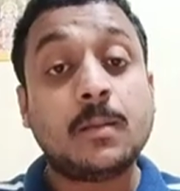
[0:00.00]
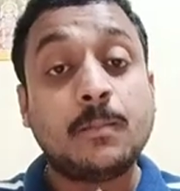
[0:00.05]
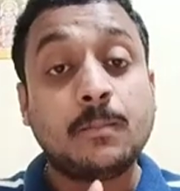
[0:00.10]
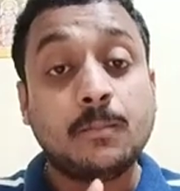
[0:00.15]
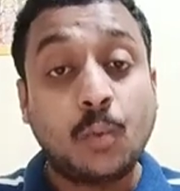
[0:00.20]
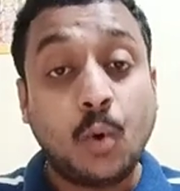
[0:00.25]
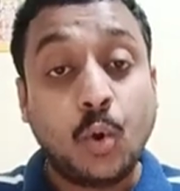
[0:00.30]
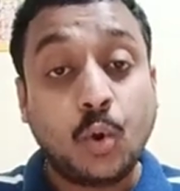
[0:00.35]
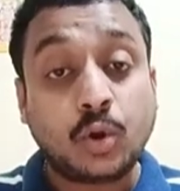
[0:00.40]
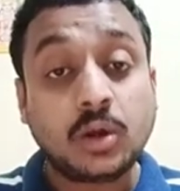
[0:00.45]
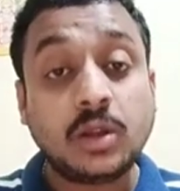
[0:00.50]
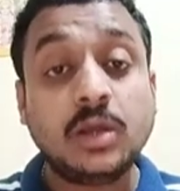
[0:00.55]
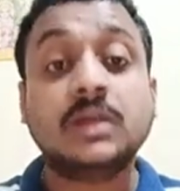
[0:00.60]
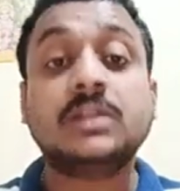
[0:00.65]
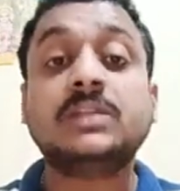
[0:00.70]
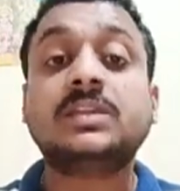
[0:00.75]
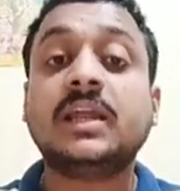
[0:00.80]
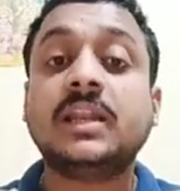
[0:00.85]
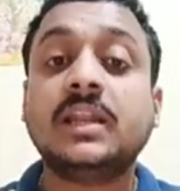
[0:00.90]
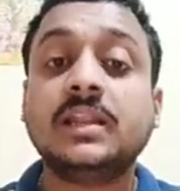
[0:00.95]
more
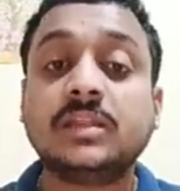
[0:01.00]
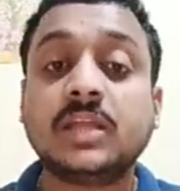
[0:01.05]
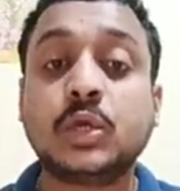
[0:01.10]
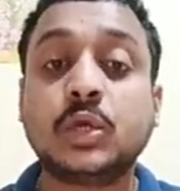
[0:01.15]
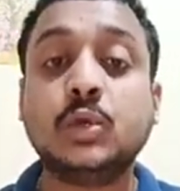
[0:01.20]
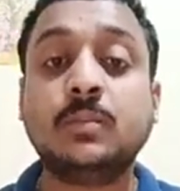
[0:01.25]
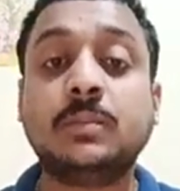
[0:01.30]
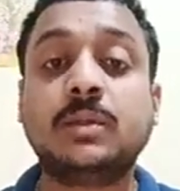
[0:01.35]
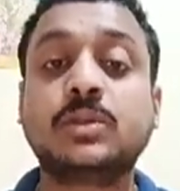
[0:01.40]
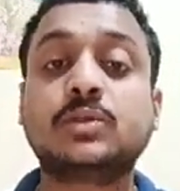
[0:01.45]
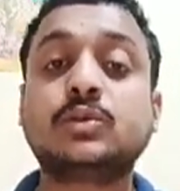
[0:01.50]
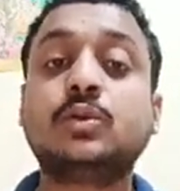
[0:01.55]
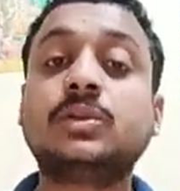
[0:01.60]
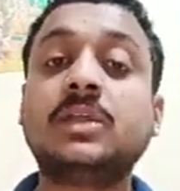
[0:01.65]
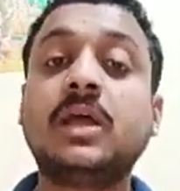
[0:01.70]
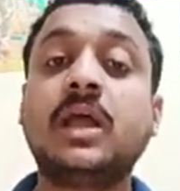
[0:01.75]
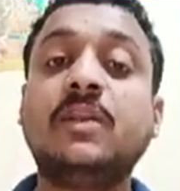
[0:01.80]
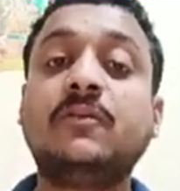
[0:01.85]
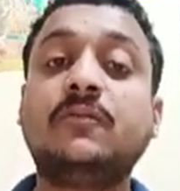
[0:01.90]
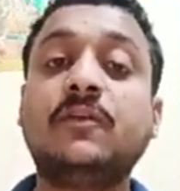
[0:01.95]
than in the human. So
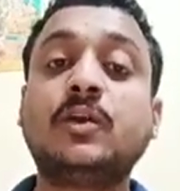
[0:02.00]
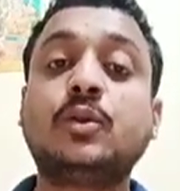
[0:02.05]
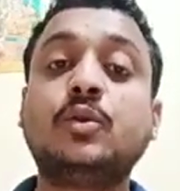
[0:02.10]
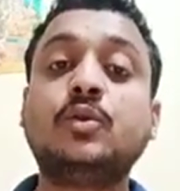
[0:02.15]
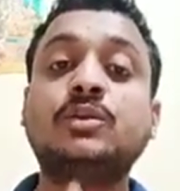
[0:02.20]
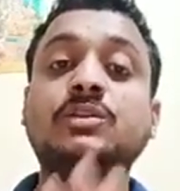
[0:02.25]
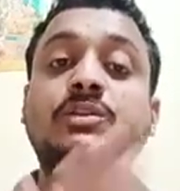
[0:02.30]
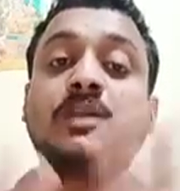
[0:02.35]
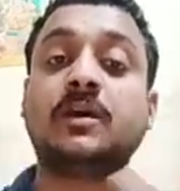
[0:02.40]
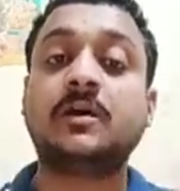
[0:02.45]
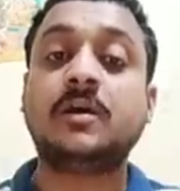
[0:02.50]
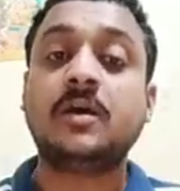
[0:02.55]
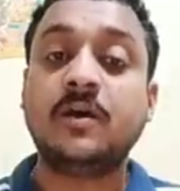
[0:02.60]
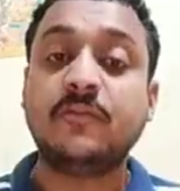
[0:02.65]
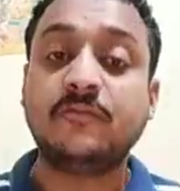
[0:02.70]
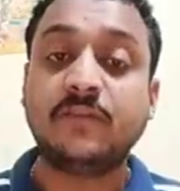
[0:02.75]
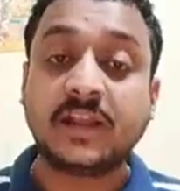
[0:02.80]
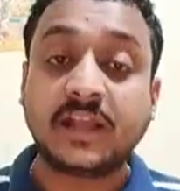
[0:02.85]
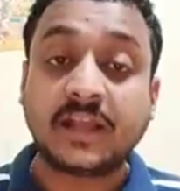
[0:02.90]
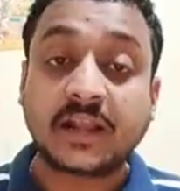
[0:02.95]
the elephant looks a
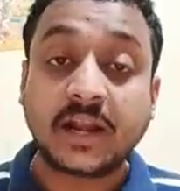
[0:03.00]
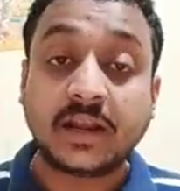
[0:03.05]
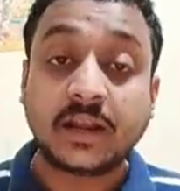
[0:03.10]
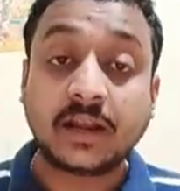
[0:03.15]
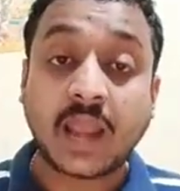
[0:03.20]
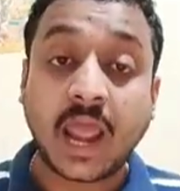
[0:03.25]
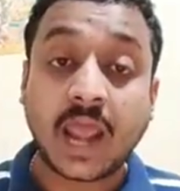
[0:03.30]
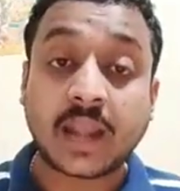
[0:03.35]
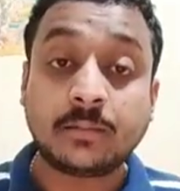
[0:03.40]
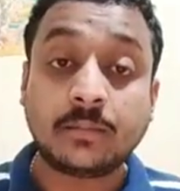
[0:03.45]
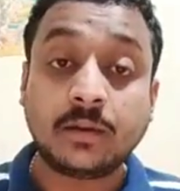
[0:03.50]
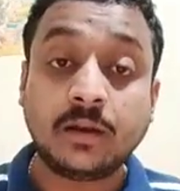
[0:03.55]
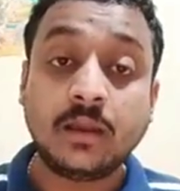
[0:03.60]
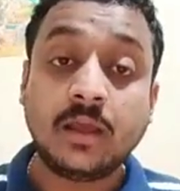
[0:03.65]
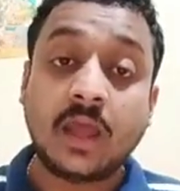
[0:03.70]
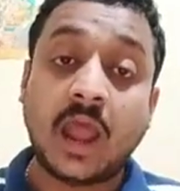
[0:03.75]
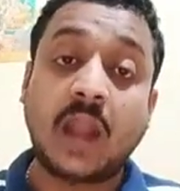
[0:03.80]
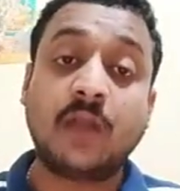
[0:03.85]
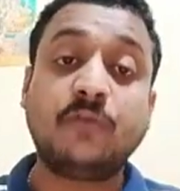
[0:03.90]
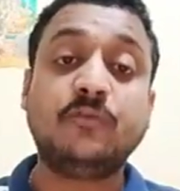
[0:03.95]
very greater animal
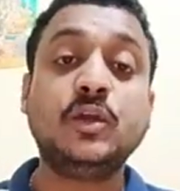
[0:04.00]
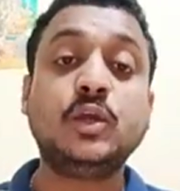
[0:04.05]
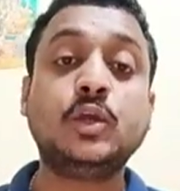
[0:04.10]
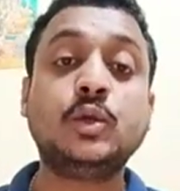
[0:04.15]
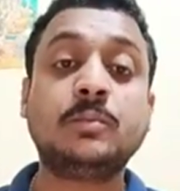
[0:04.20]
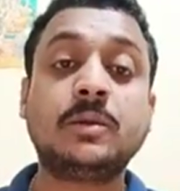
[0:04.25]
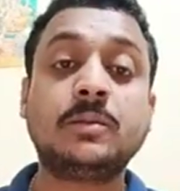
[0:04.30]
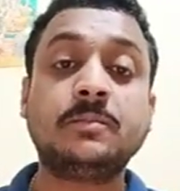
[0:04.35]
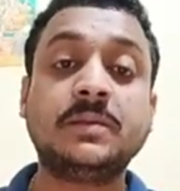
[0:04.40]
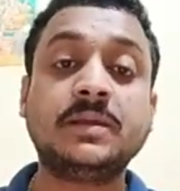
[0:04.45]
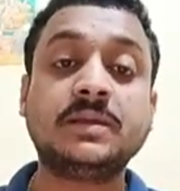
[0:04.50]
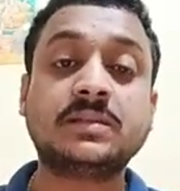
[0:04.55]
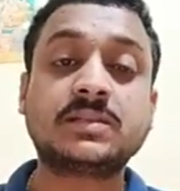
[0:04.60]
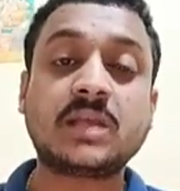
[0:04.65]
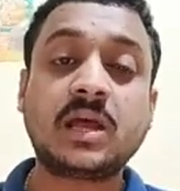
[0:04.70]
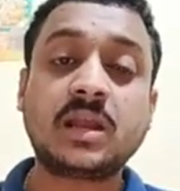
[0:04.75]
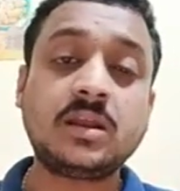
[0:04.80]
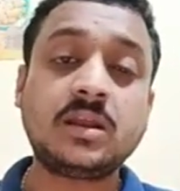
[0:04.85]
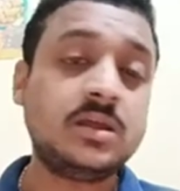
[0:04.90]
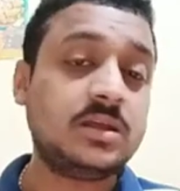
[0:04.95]
and we human beings
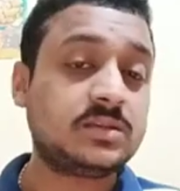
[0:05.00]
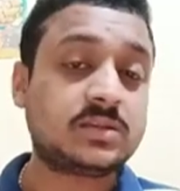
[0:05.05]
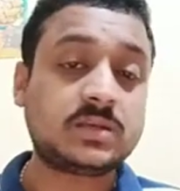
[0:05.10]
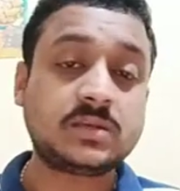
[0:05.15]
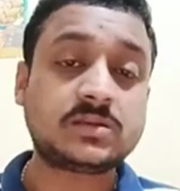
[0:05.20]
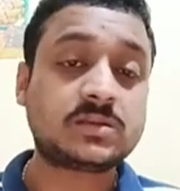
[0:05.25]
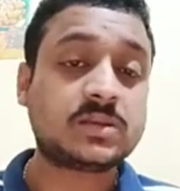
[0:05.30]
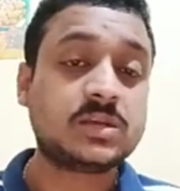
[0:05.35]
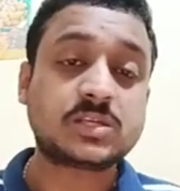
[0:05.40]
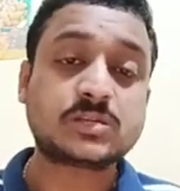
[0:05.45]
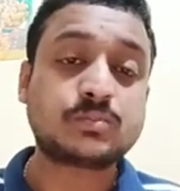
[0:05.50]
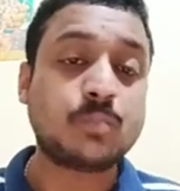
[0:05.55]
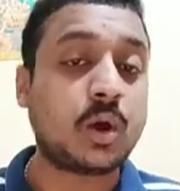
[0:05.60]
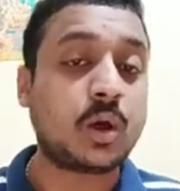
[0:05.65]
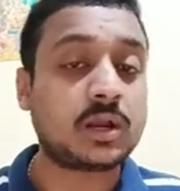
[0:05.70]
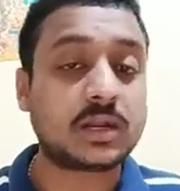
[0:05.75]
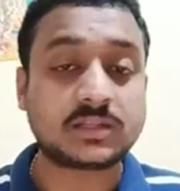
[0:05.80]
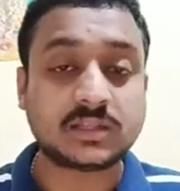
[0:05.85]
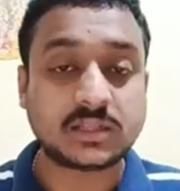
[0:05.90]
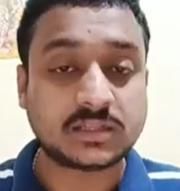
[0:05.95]
are just
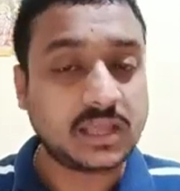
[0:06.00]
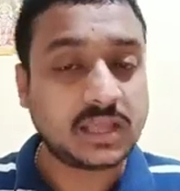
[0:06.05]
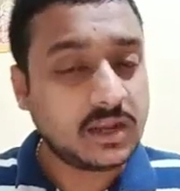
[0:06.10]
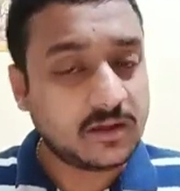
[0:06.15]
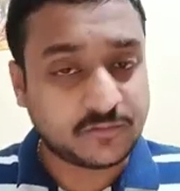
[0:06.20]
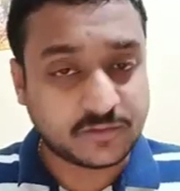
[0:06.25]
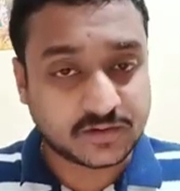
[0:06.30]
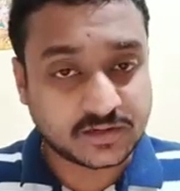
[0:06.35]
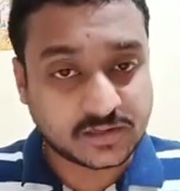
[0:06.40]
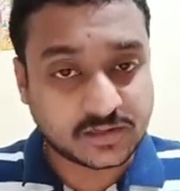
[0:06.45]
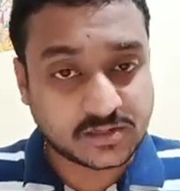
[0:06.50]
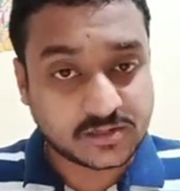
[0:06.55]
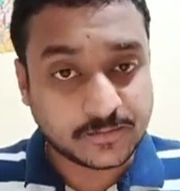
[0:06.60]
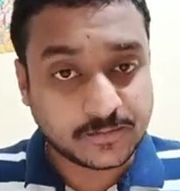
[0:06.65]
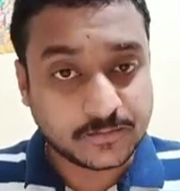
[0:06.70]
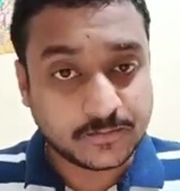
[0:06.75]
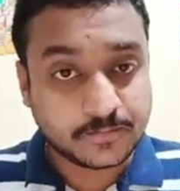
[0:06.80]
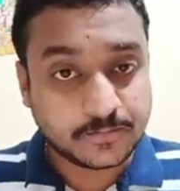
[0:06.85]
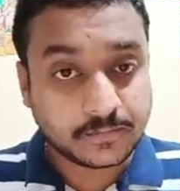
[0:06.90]
smaller than the elephants.